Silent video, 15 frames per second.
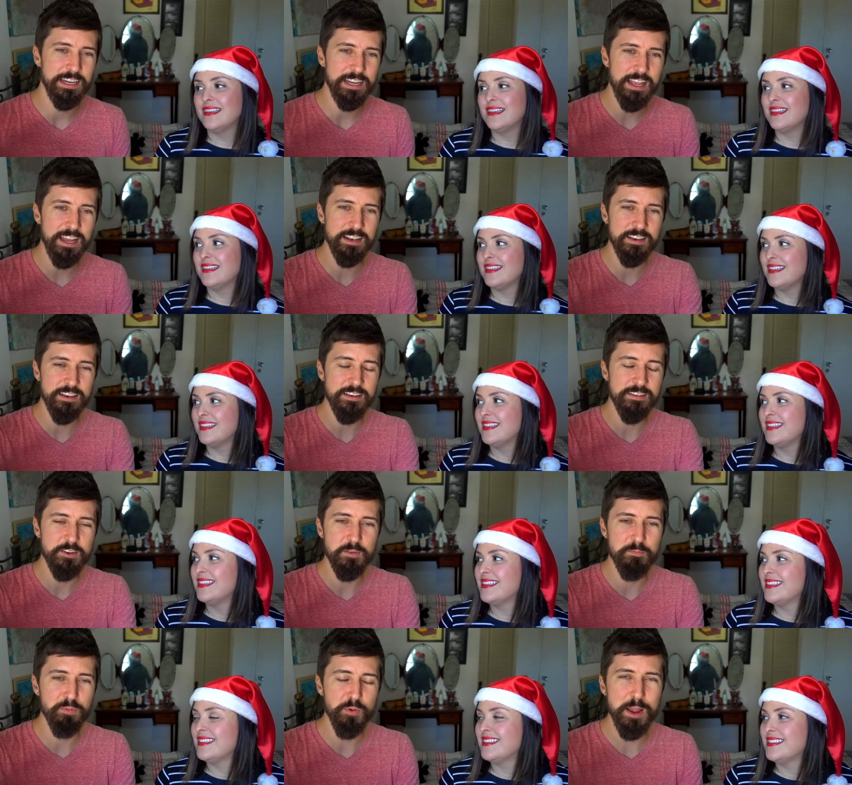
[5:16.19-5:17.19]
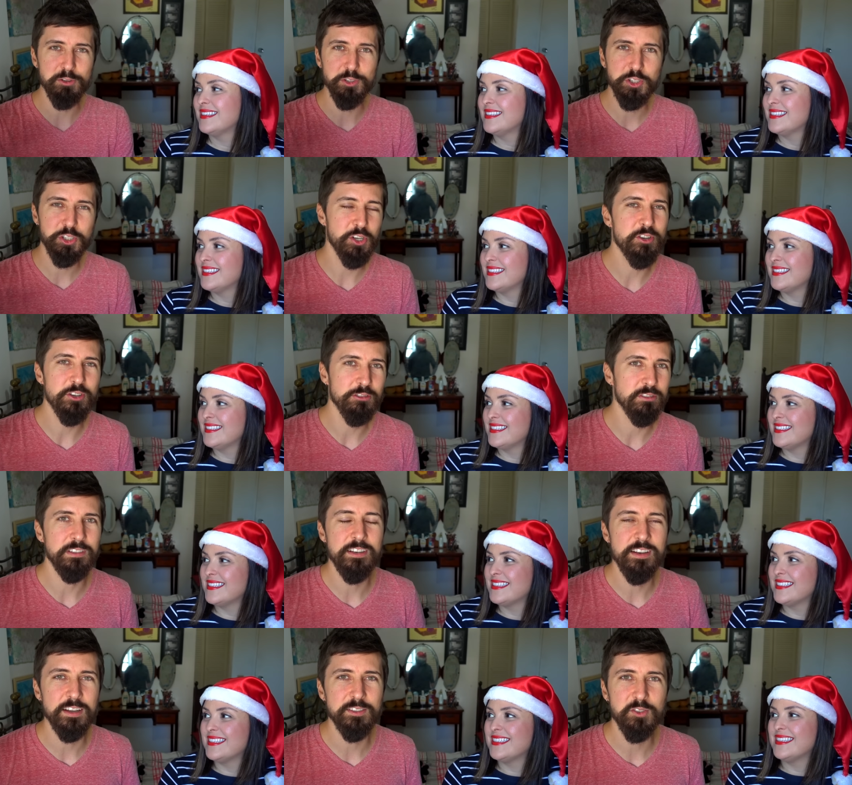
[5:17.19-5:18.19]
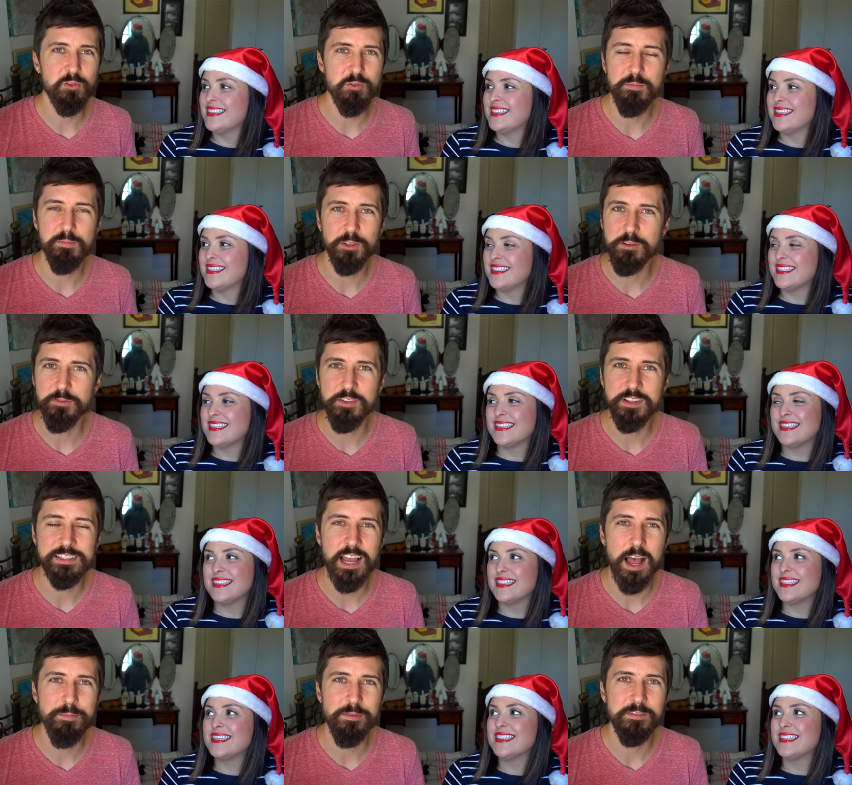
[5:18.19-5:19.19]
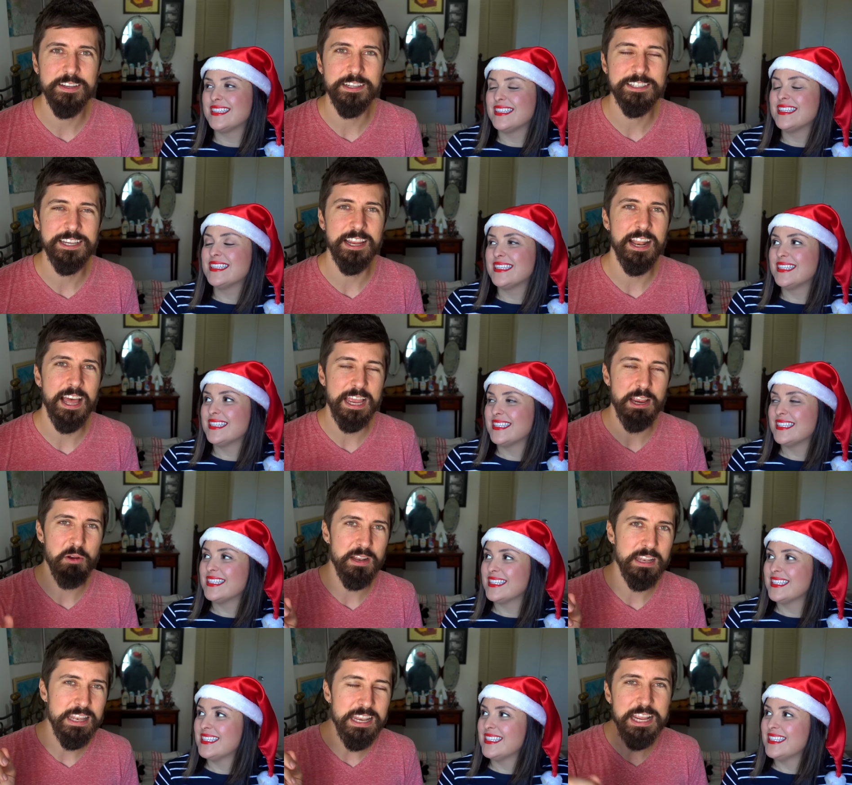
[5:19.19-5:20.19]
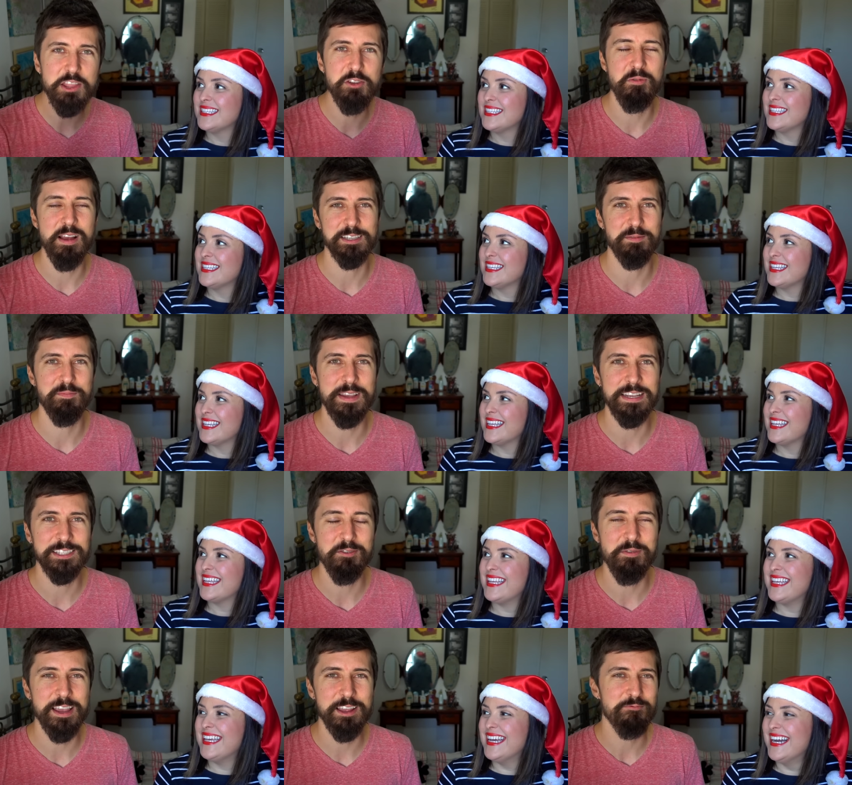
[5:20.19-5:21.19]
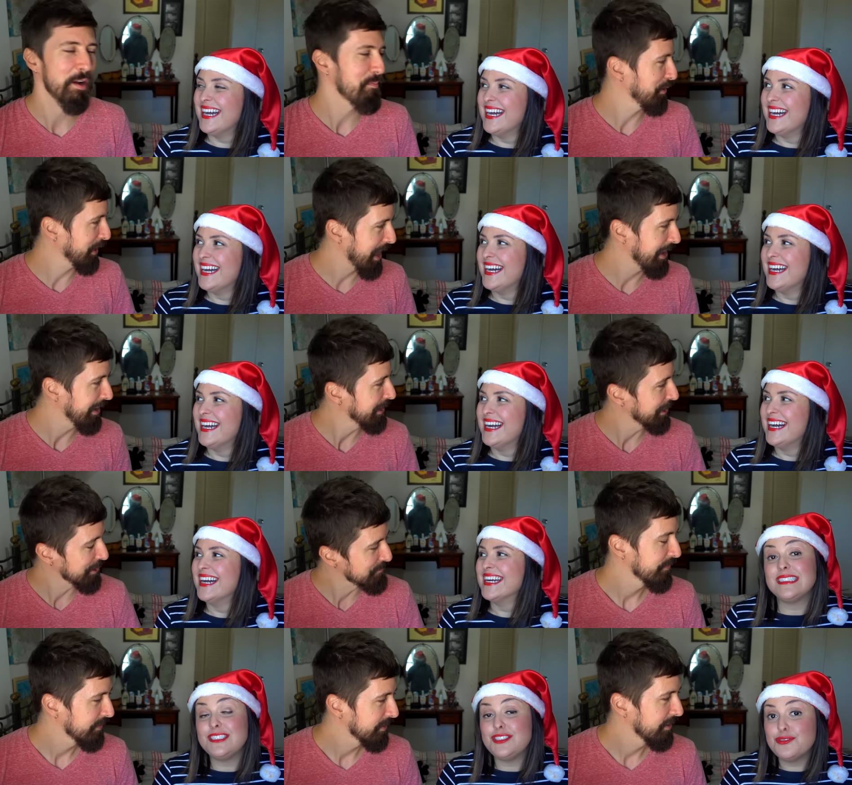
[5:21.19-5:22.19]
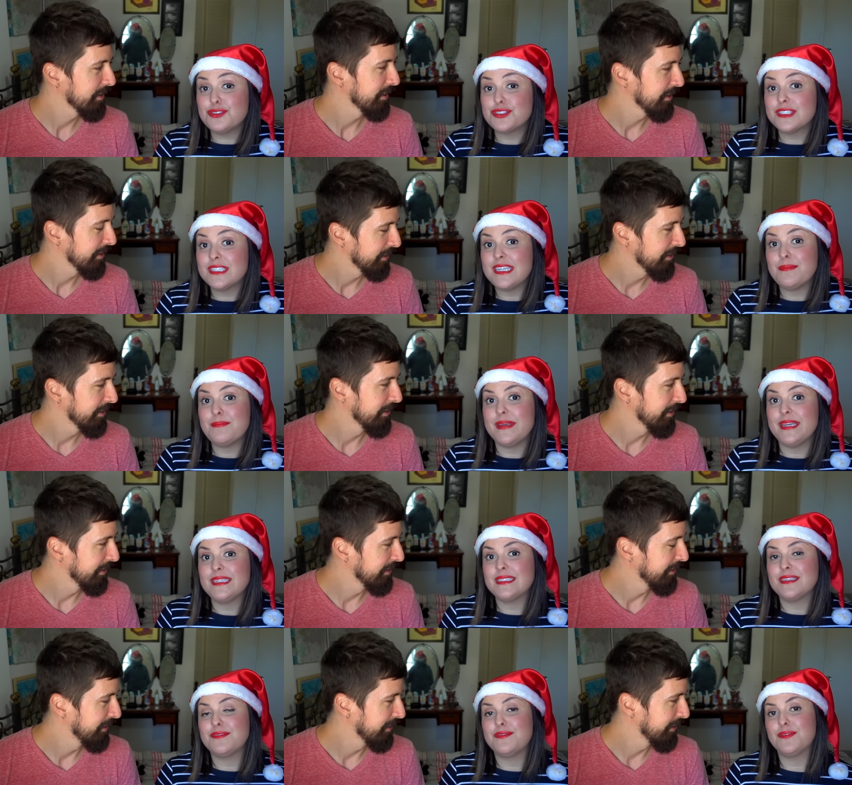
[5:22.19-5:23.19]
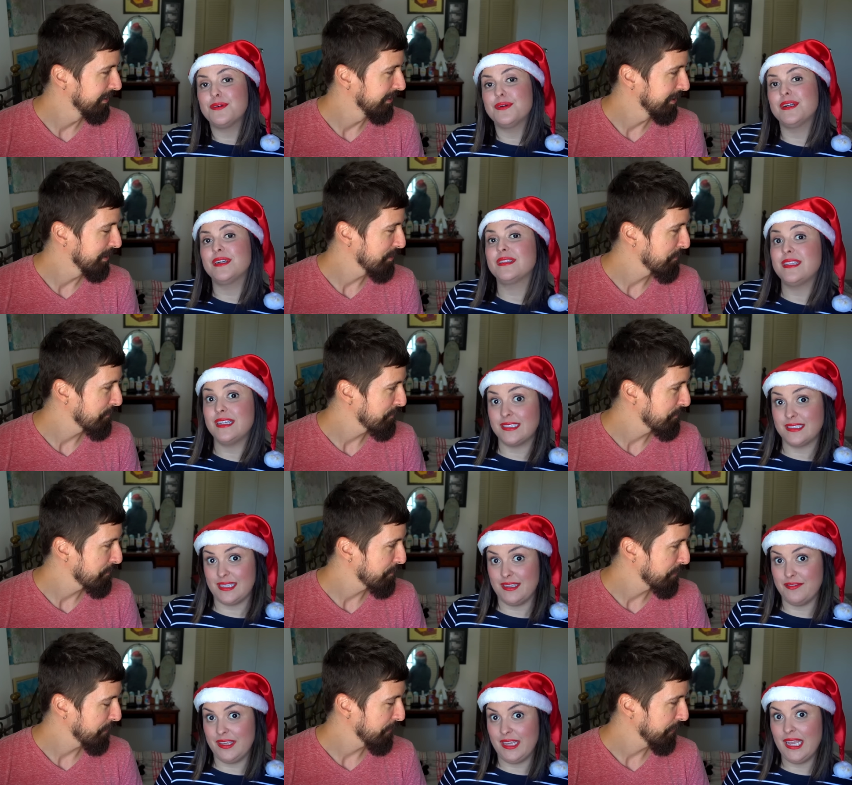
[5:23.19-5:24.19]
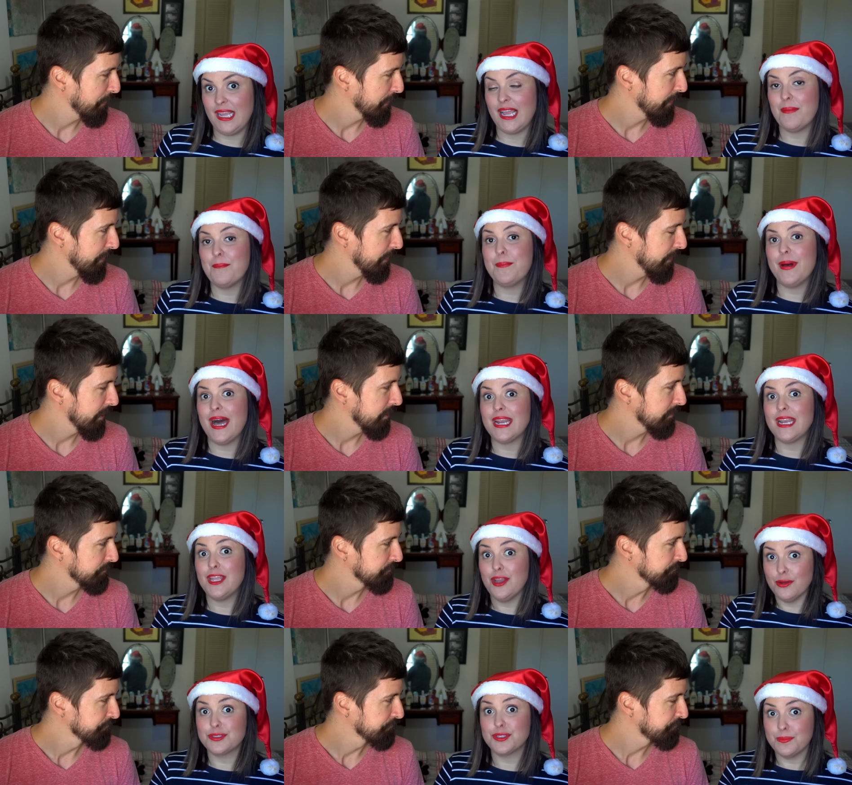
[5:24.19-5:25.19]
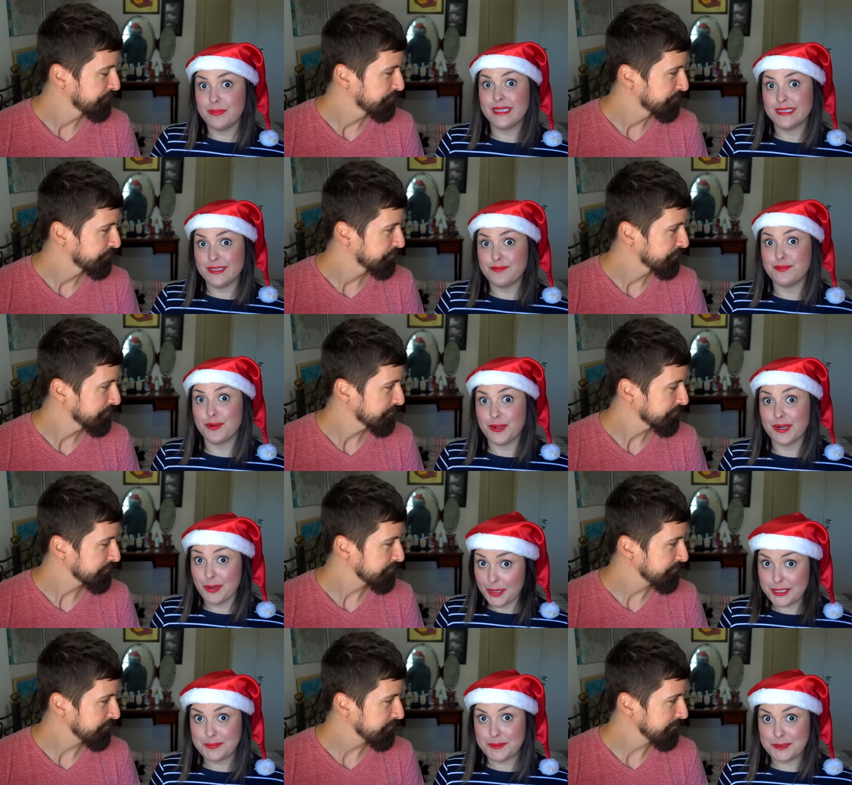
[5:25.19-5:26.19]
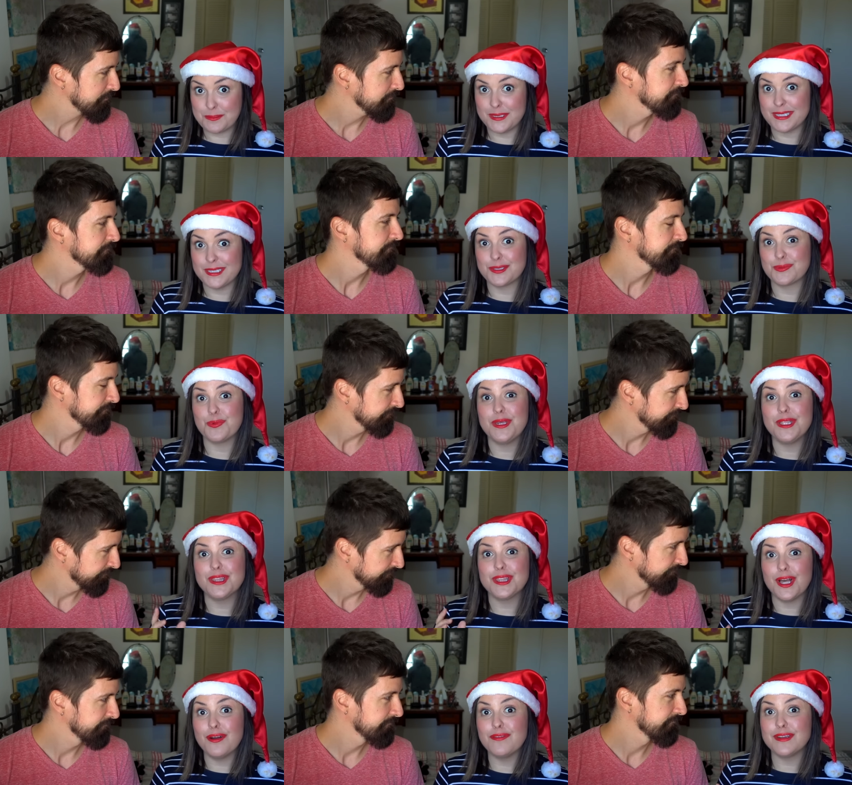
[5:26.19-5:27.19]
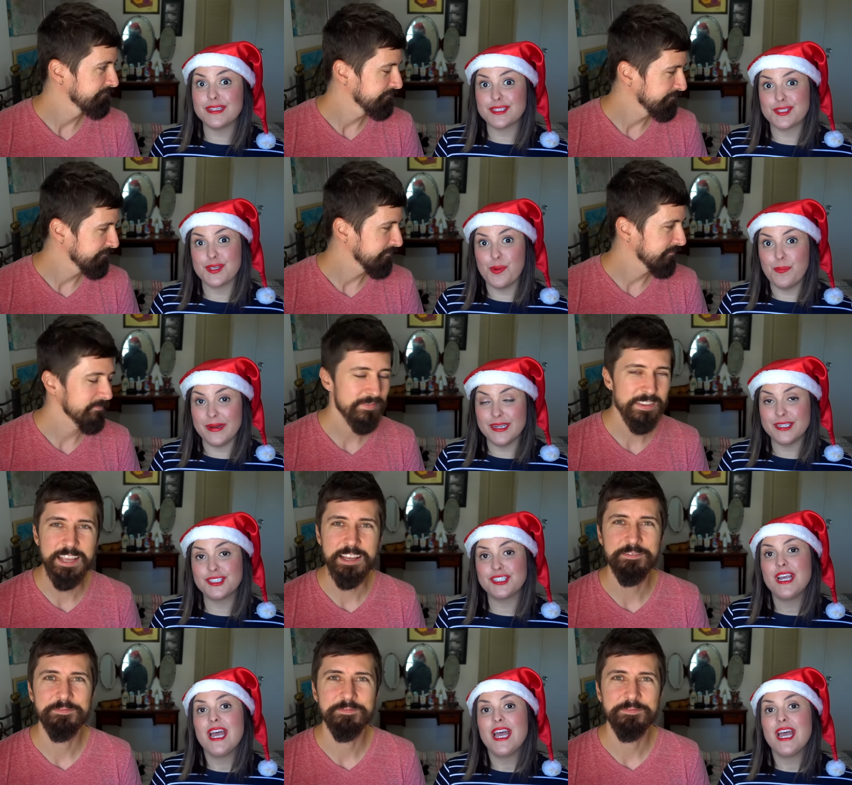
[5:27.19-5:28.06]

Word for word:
Speaker 1: like a brown sugar and nuts crumbled over the top of it, and I need the recipe so we yeah. can replicate it here.
Speaker 2: Usually he makes it for Thanksgiving, but he also makes it for Christmas because we love it so much. Yeah.